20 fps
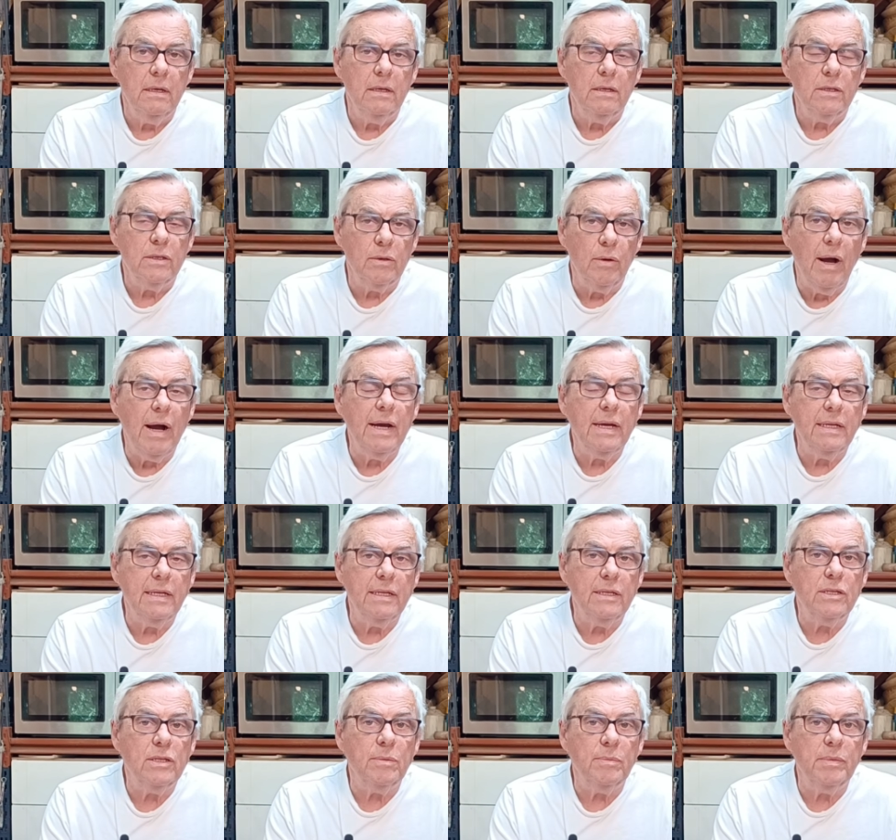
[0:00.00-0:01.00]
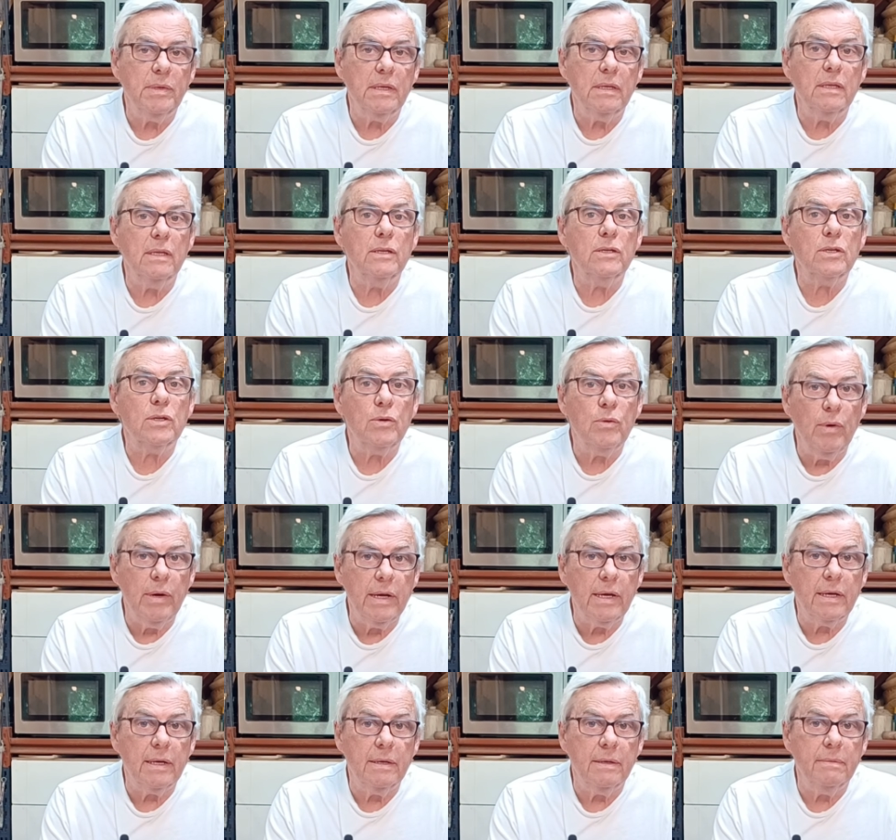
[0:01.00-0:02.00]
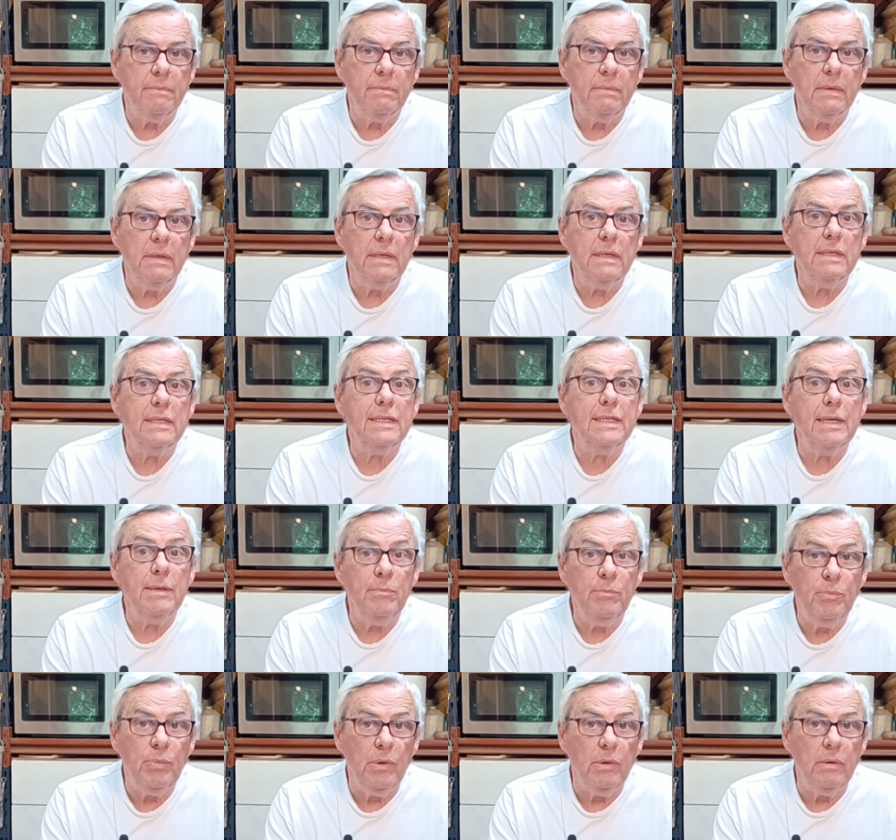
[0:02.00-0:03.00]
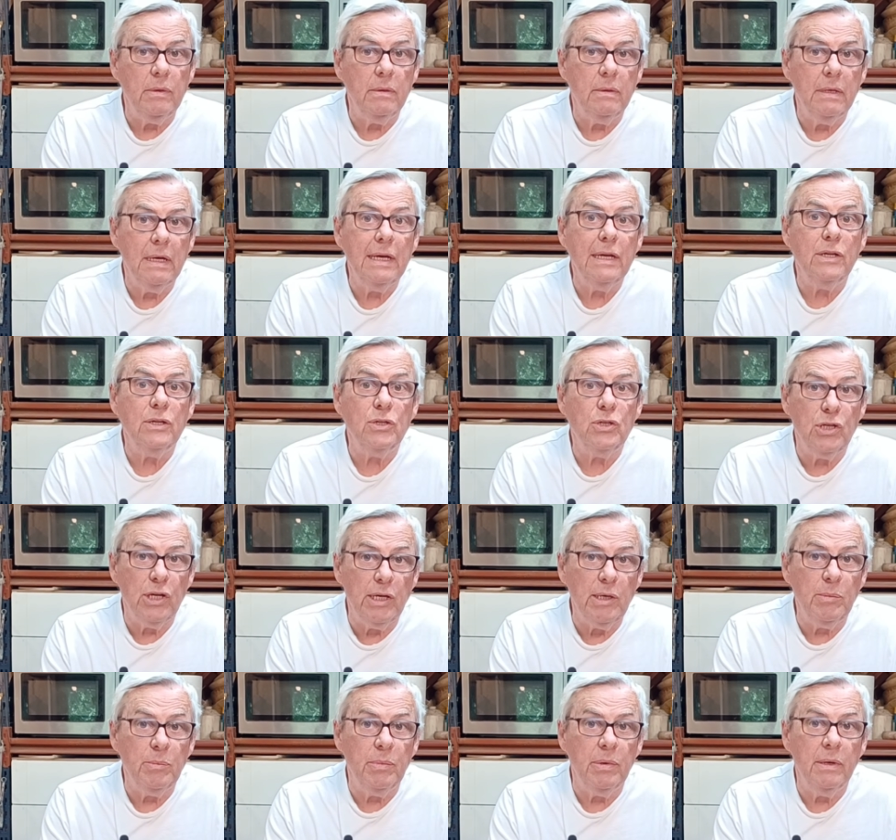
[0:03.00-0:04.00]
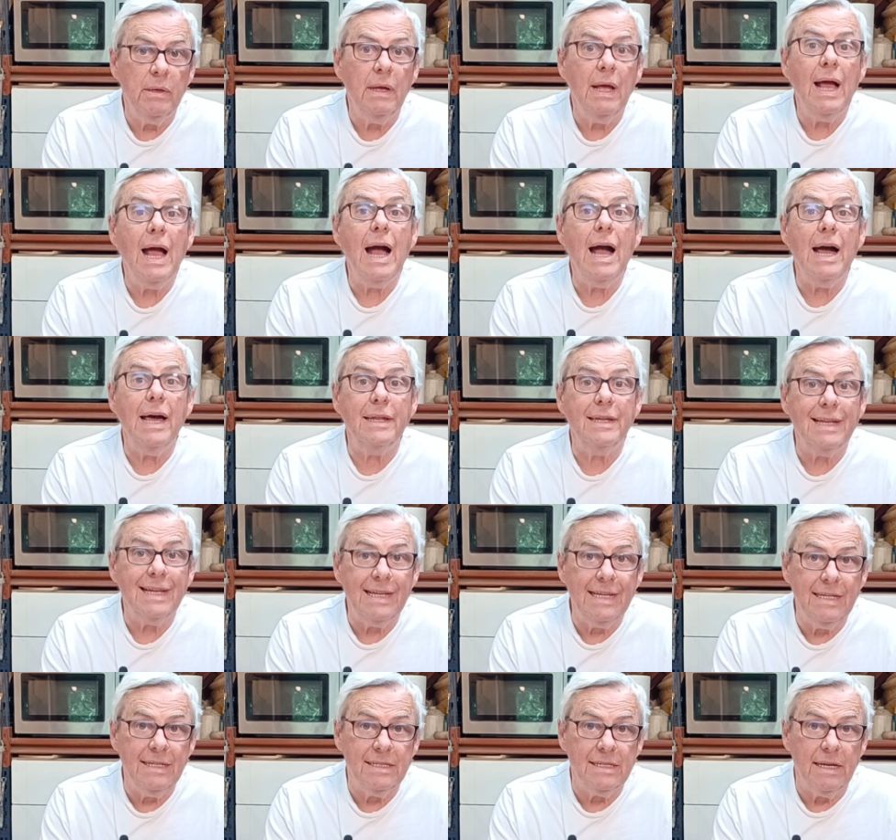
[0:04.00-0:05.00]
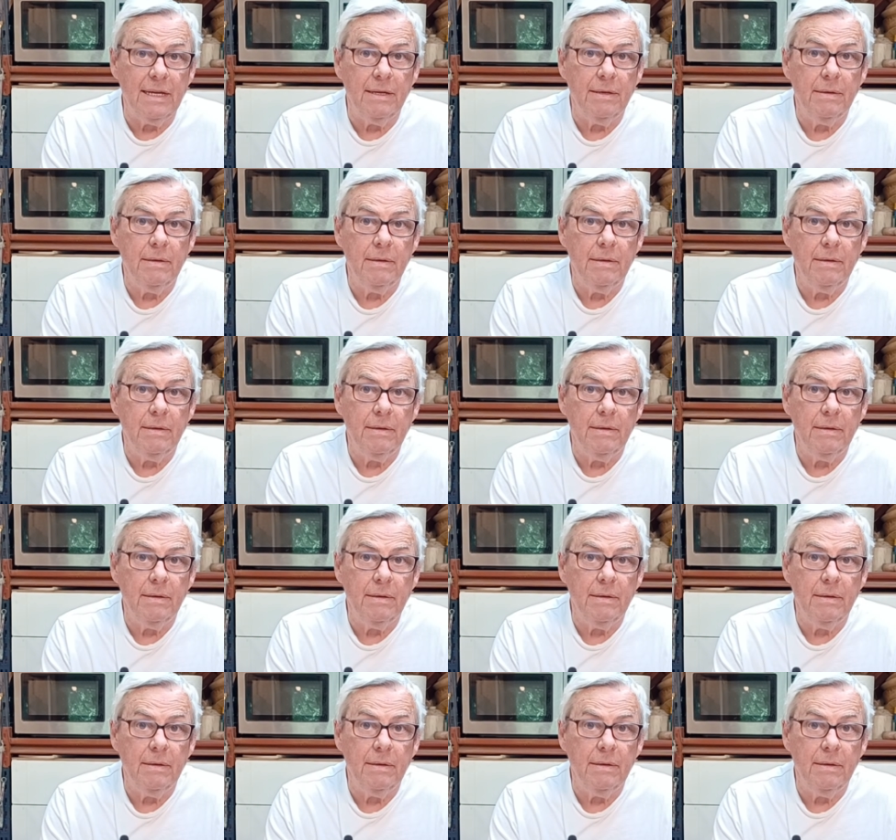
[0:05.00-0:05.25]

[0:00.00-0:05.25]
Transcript: So I need something that's quick, simple, cheap and easy.